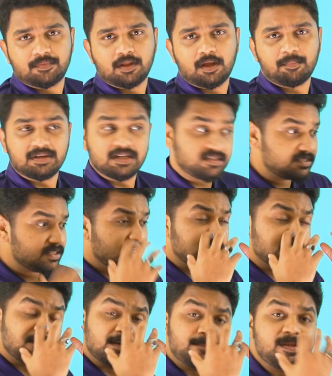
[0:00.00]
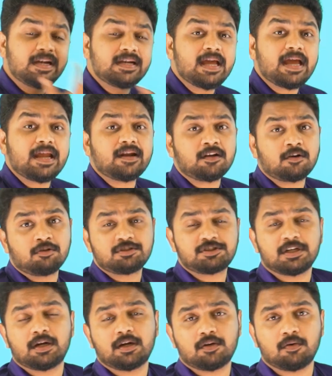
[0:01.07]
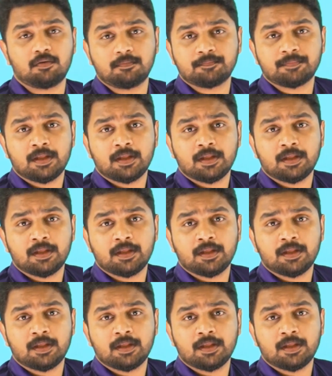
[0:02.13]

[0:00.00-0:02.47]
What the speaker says: I mean, it will be a direct question at all.